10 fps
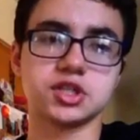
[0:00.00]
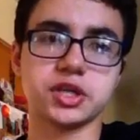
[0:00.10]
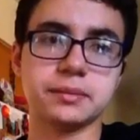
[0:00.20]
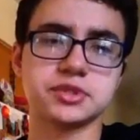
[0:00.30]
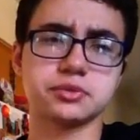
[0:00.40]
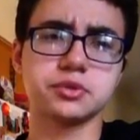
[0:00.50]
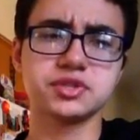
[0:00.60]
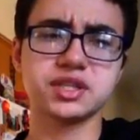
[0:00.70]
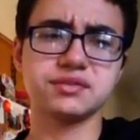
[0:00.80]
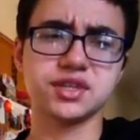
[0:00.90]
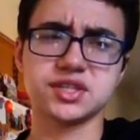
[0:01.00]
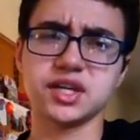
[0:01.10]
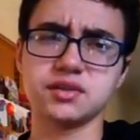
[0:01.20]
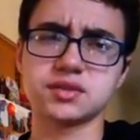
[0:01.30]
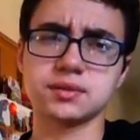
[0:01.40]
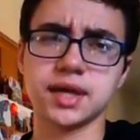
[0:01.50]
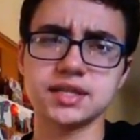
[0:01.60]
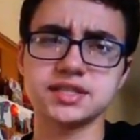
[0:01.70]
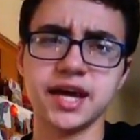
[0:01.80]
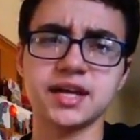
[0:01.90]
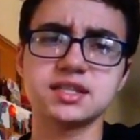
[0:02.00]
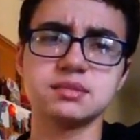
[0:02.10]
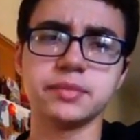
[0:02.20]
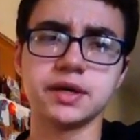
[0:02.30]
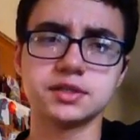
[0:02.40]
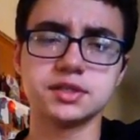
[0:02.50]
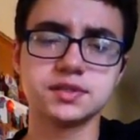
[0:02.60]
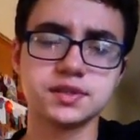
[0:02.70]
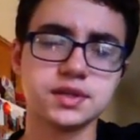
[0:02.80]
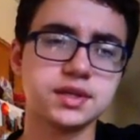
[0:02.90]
Sheamus and Rusev. You can tell there's a lot of tag team matches